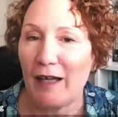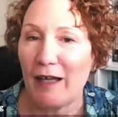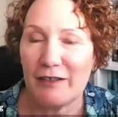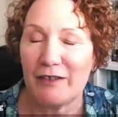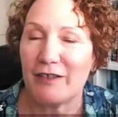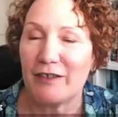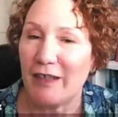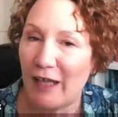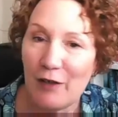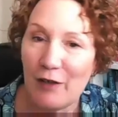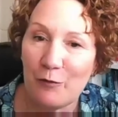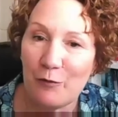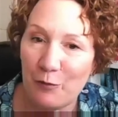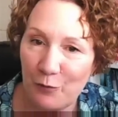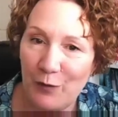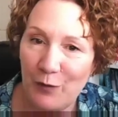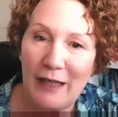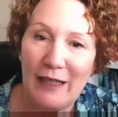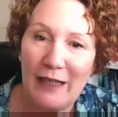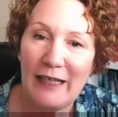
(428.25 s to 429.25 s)
And it
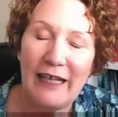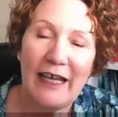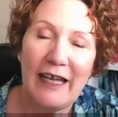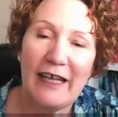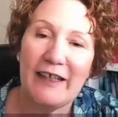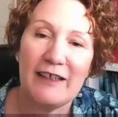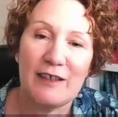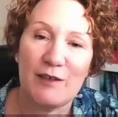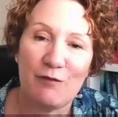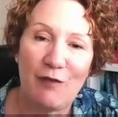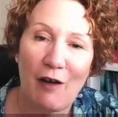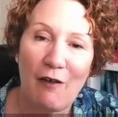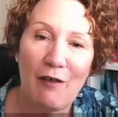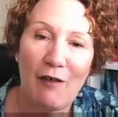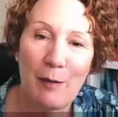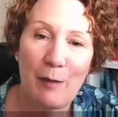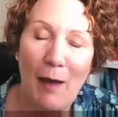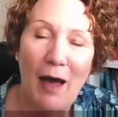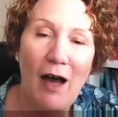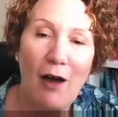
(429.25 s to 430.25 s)
really is
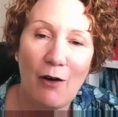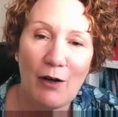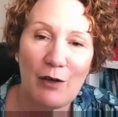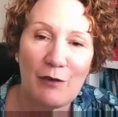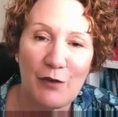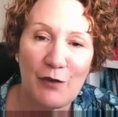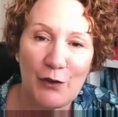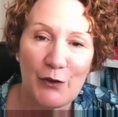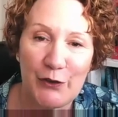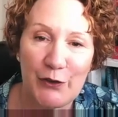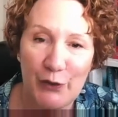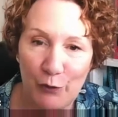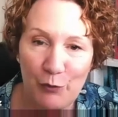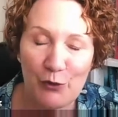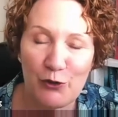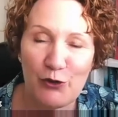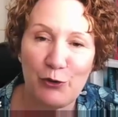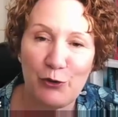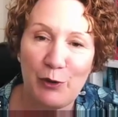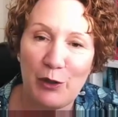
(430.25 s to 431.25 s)
very powerful. So would
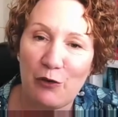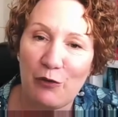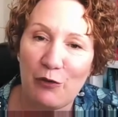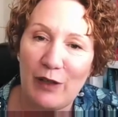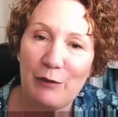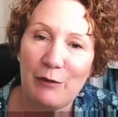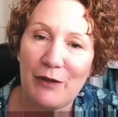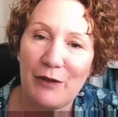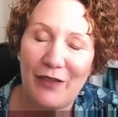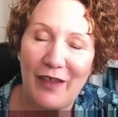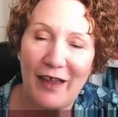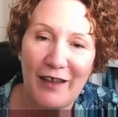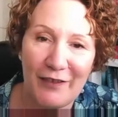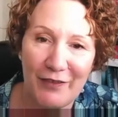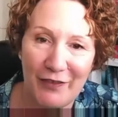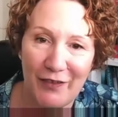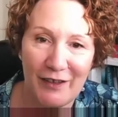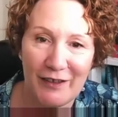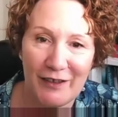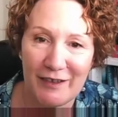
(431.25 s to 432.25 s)
you agree with
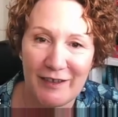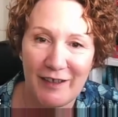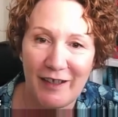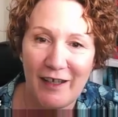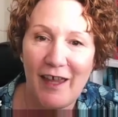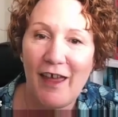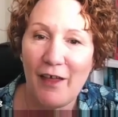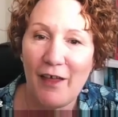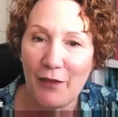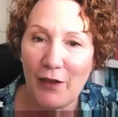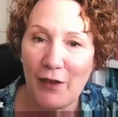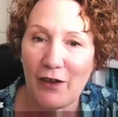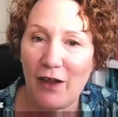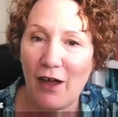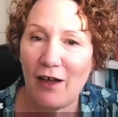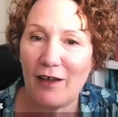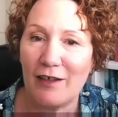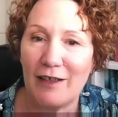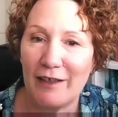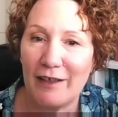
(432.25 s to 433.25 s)
that
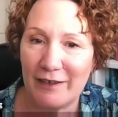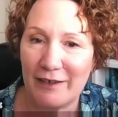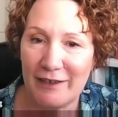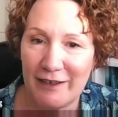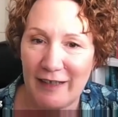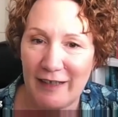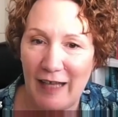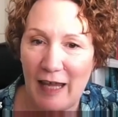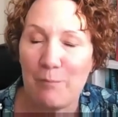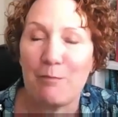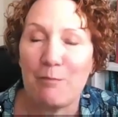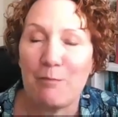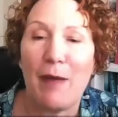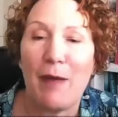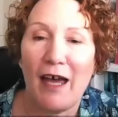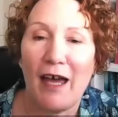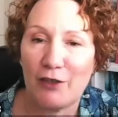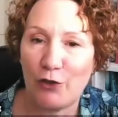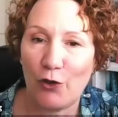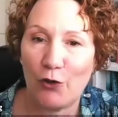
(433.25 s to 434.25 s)
colours
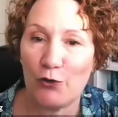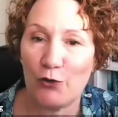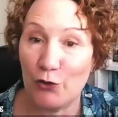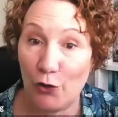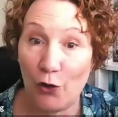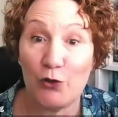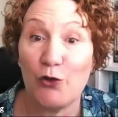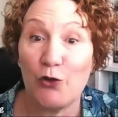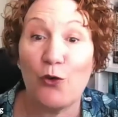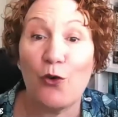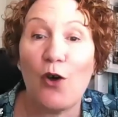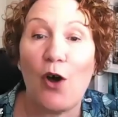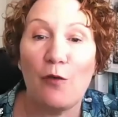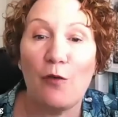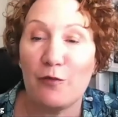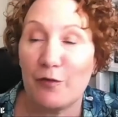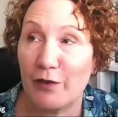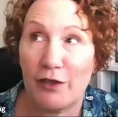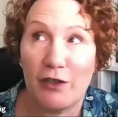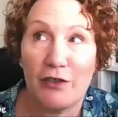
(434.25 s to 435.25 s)
impact on your
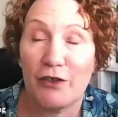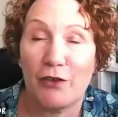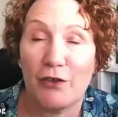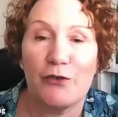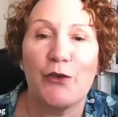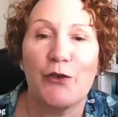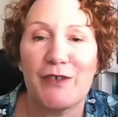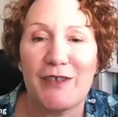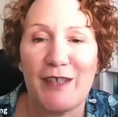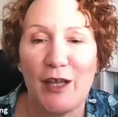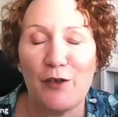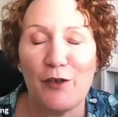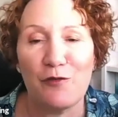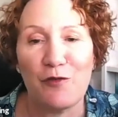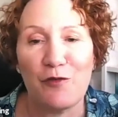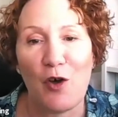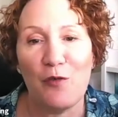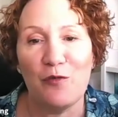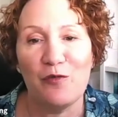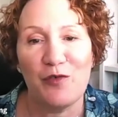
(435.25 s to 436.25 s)
confidence, on your
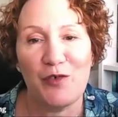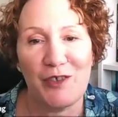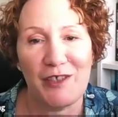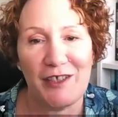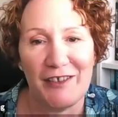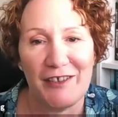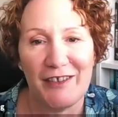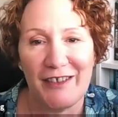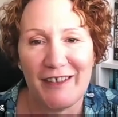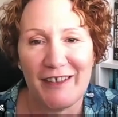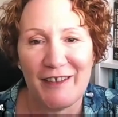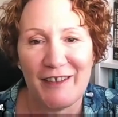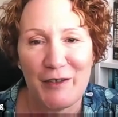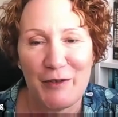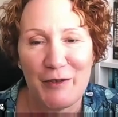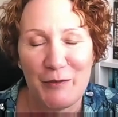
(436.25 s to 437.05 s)
self-confidence?